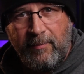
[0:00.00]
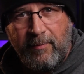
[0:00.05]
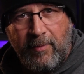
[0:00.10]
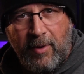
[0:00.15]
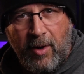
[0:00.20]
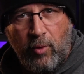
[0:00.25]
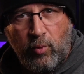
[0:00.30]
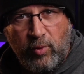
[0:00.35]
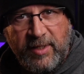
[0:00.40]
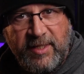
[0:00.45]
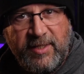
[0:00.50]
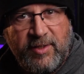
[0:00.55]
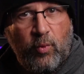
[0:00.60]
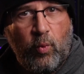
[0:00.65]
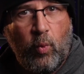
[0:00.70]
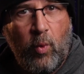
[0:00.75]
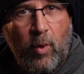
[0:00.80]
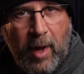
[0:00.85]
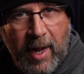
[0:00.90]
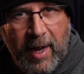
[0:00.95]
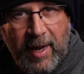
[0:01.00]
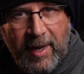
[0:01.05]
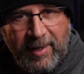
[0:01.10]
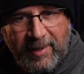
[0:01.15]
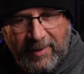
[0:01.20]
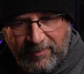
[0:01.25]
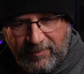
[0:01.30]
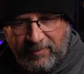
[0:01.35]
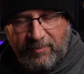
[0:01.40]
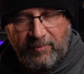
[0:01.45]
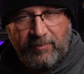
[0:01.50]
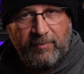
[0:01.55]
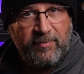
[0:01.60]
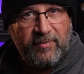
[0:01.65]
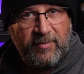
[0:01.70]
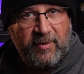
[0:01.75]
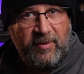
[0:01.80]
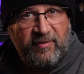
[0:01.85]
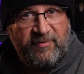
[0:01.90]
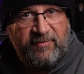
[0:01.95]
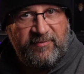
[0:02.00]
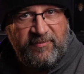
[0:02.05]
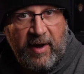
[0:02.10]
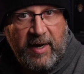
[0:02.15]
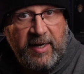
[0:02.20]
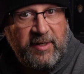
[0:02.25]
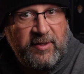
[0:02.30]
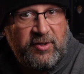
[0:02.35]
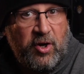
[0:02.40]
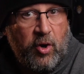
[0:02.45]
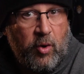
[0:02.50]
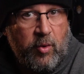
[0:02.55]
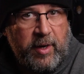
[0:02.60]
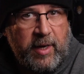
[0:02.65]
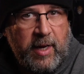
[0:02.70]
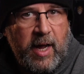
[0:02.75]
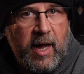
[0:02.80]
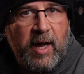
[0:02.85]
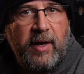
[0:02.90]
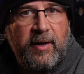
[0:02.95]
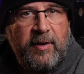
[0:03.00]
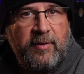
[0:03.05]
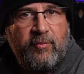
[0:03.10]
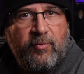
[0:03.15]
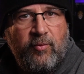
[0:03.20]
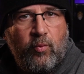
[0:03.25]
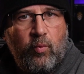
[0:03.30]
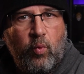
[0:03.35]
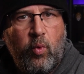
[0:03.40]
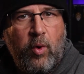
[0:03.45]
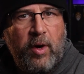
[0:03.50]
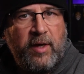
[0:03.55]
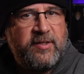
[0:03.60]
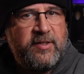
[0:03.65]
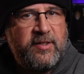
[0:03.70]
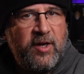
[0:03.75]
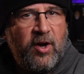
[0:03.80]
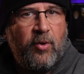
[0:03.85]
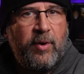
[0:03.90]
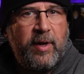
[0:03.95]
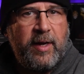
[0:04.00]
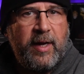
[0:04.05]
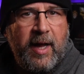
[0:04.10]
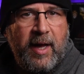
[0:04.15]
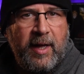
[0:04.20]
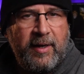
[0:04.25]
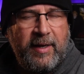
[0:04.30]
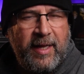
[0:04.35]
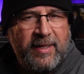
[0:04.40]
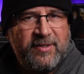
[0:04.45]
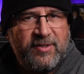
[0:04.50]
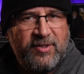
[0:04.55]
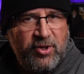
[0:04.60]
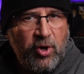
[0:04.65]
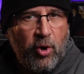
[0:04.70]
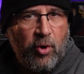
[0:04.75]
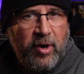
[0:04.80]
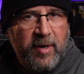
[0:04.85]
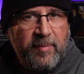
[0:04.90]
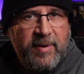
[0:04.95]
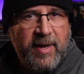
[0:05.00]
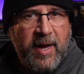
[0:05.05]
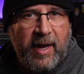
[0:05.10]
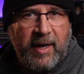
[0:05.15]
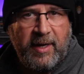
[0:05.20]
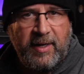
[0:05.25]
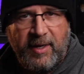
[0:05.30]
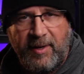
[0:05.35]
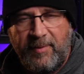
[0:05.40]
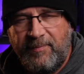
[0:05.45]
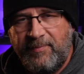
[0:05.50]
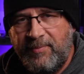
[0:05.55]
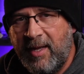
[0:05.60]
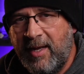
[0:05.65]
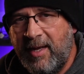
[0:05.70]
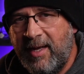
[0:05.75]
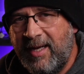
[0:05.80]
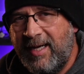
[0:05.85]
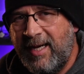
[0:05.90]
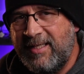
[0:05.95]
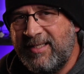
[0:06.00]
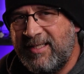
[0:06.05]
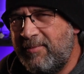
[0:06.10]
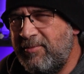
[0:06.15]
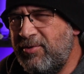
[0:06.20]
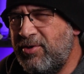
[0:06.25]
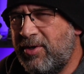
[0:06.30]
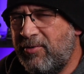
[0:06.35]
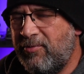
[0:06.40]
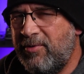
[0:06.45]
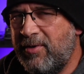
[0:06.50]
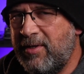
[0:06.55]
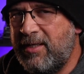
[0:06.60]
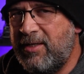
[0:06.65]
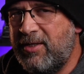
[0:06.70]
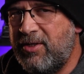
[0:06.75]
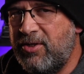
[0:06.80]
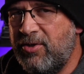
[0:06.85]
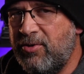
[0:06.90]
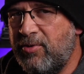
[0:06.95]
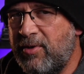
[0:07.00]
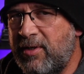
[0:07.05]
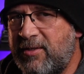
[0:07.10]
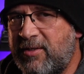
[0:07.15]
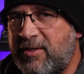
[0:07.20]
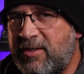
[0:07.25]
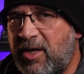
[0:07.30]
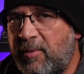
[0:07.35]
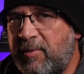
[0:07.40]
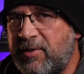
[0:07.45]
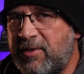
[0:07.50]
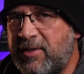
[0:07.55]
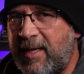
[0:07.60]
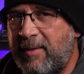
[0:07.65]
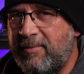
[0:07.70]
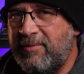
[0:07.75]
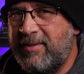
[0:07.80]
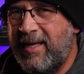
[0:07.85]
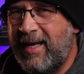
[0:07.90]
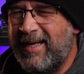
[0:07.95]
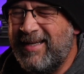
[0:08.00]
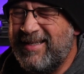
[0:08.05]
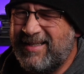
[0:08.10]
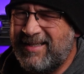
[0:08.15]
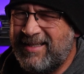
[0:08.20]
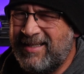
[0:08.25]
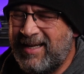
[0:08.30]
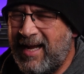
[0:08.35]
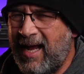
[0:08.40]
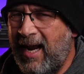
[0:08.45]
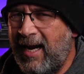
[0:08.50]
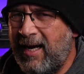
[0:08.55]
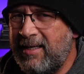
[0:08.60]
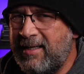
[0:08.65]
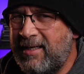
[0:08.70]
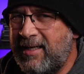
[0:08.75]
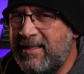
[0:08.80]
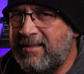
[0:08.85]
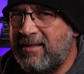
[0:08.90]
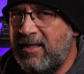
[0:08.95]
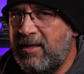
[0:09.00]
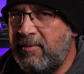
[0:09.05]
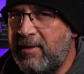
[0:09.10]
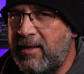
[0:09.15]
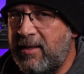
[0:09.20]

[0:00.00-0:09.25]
a reason why the fight is going on. What's going on? That story behind it. And that's something you can really do in skirmish games that kind of gets a little bit